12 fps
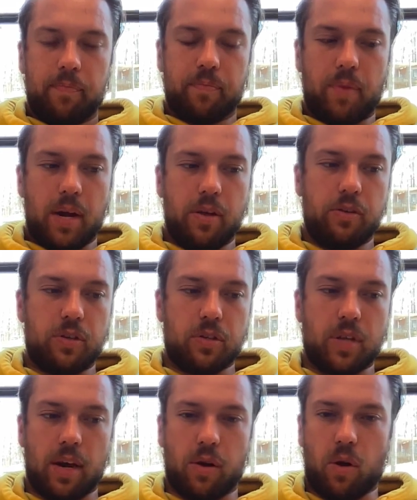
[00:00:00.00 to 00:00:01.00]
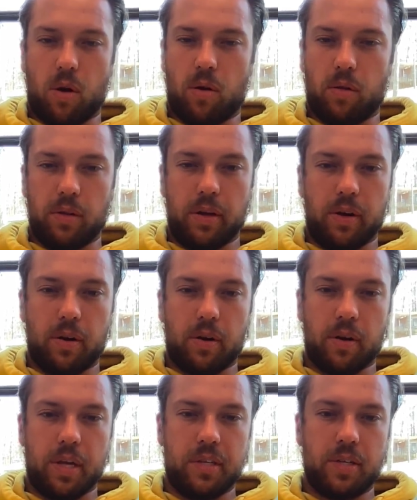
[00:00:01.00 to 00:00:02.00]
Brian Houston's not a cult
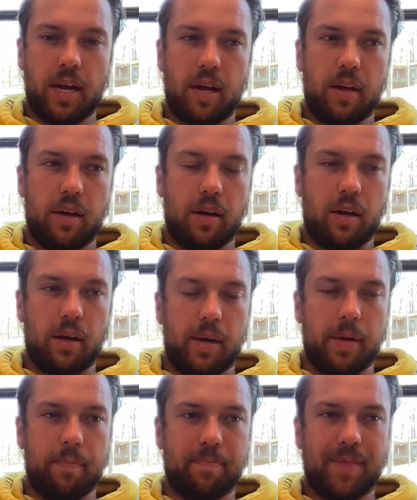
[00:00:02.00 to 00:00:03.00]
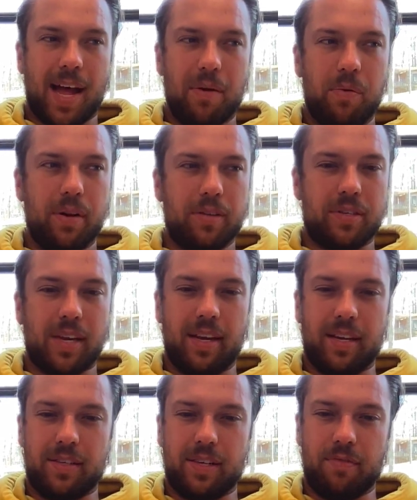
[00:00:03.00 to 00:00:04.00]
leader. He's not, um, I wouldn't say
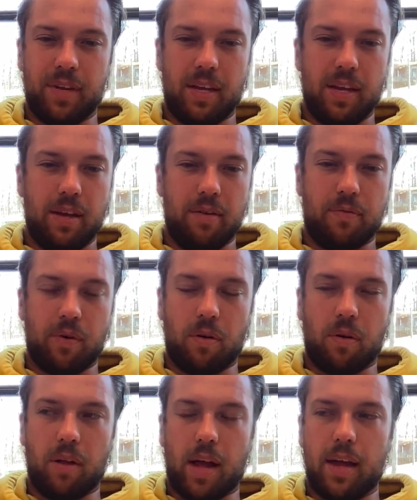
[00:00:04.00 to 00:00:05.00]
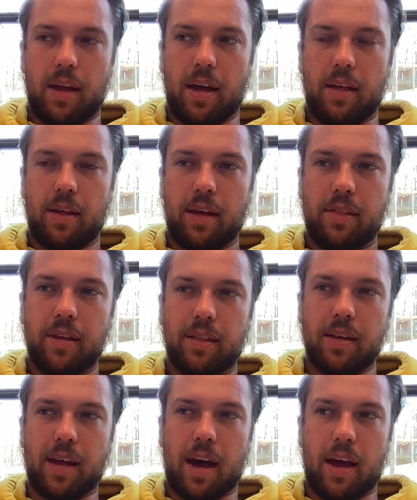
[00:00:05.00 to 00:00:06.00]
he's even evil. I, I, I, think
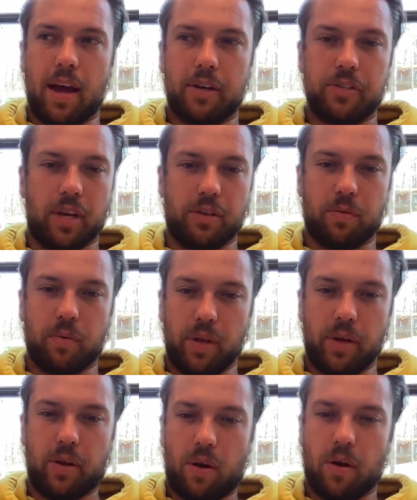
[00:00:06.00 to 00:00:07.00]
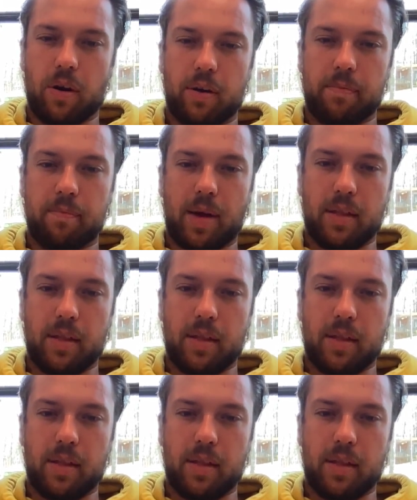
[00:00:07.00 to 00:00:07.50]
the guy actually has a really good heart.